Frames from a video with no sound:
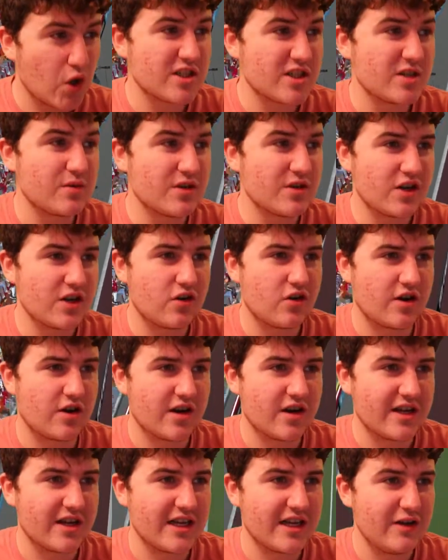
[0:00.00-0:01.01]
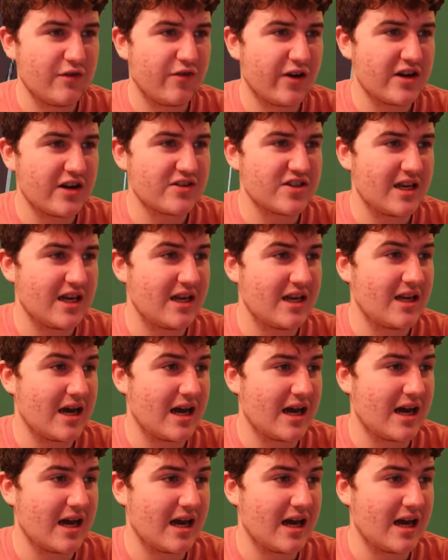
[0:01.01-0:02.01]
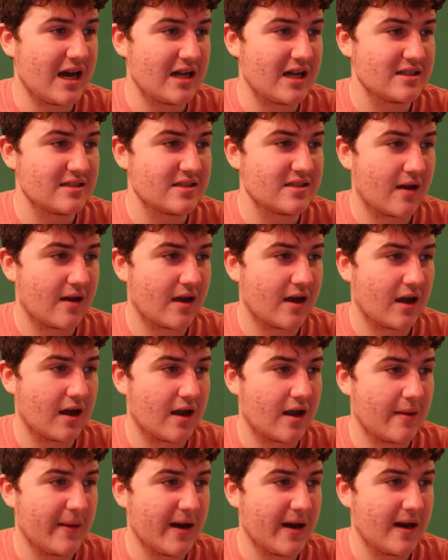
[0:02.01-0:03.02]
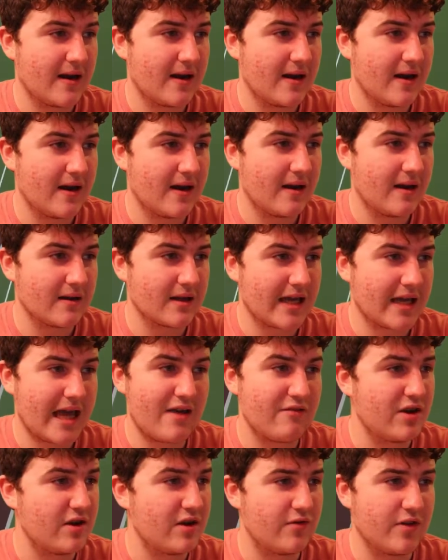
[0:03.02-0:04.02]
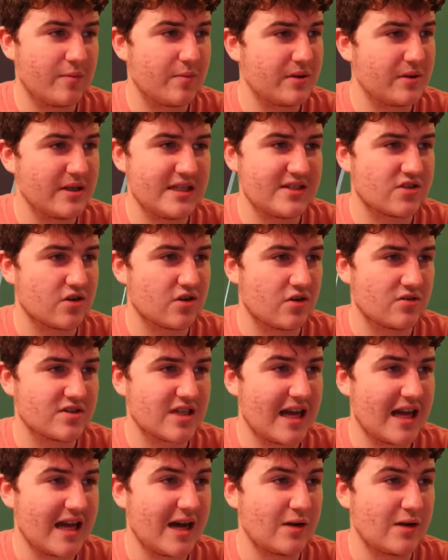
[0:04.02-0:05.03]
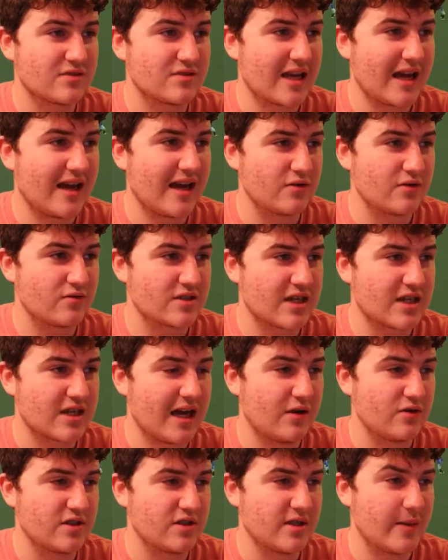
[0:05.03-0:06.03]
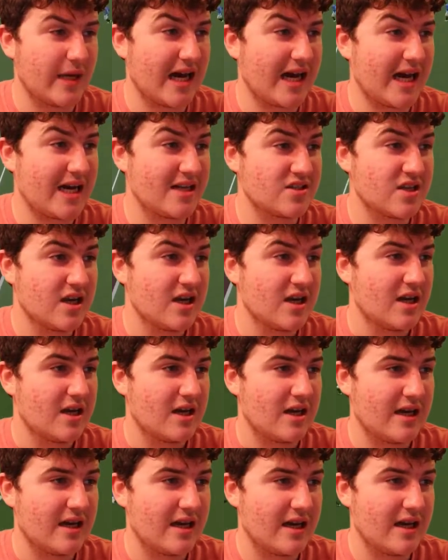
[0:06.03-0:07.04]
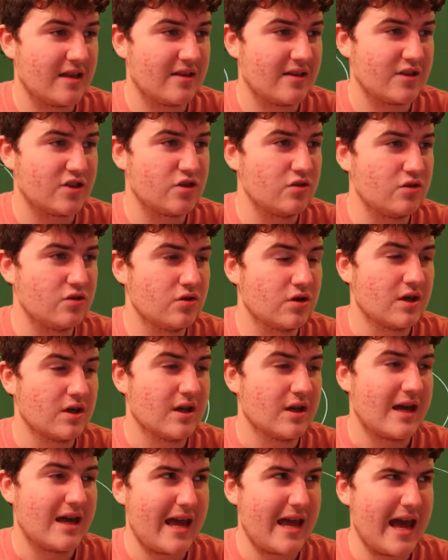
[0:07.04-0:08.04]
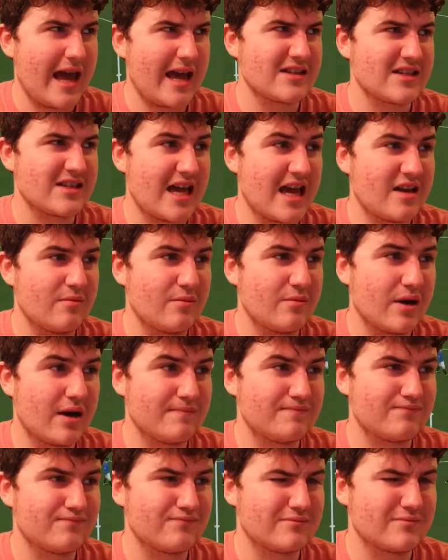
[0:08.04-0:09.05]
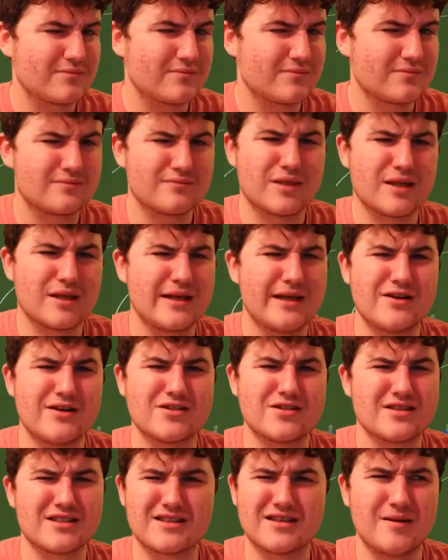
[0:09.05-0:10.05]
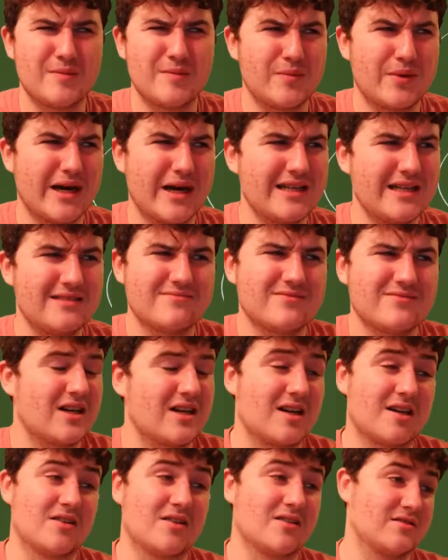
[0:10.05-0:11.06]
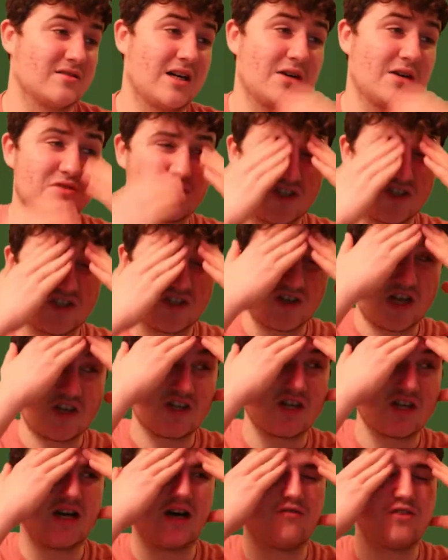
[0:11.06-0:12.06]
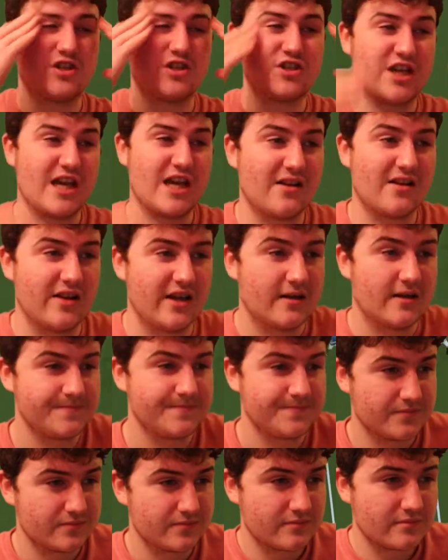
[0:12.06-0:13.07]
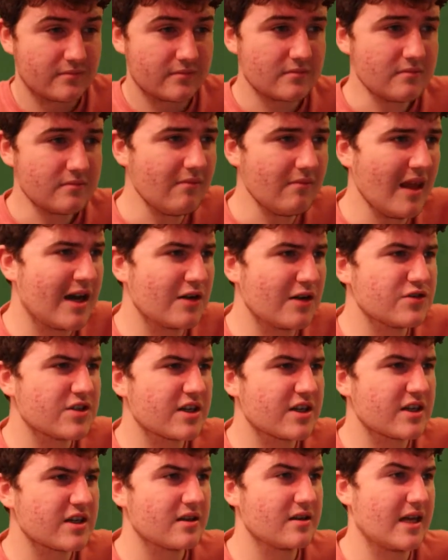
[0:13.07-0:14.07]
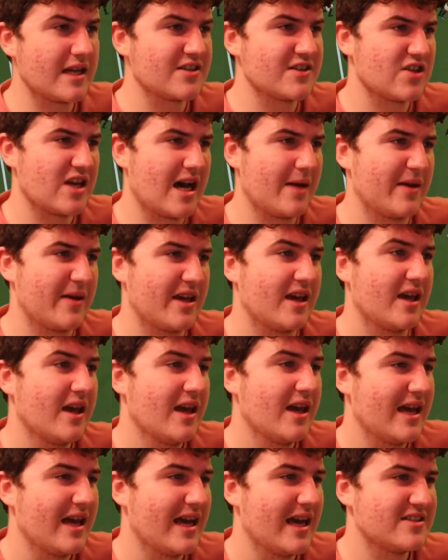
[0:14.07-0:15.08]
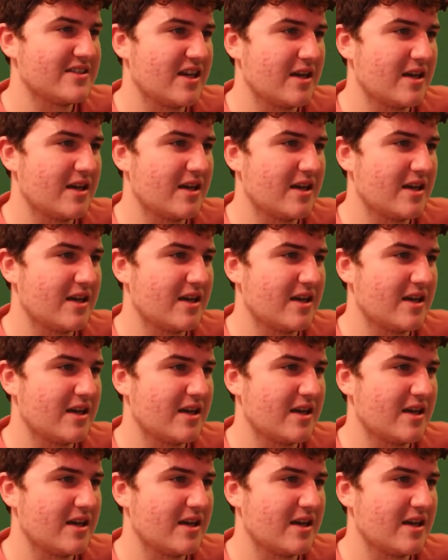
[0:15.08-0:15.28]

with a corner. He fires it in and Kamara, get rid of it, please, Dons. Get out. He has the two ex-Edinburgh players combine. Oh, that was a stretch and a half. Richelli out to Insami. Hit